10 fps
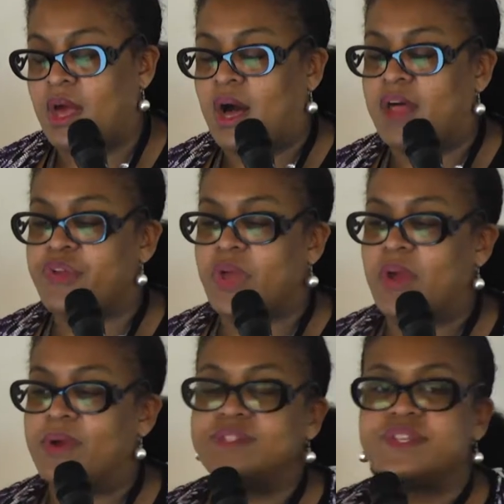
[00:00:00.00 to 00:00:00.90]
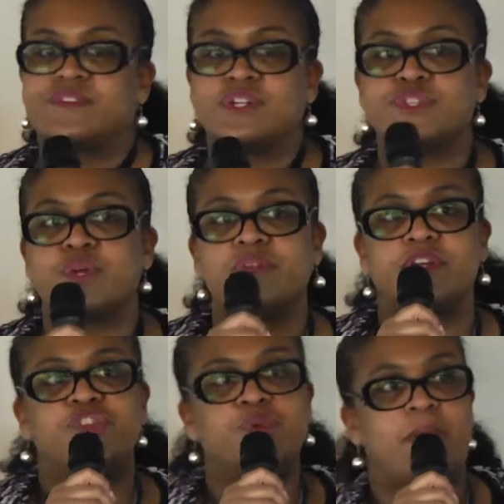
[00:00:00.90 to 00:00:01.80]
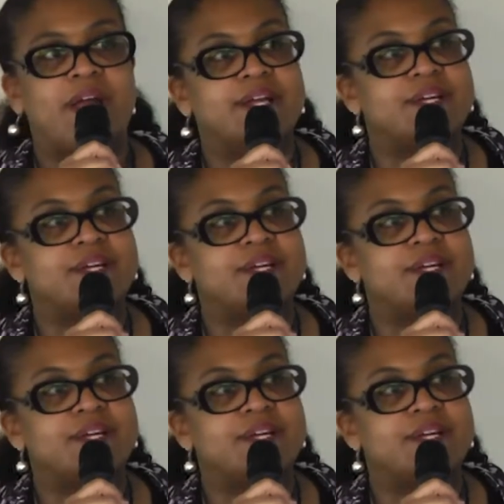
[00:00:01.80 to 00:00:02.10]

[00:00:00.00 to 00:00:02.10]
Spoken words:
Other areas of concern that you might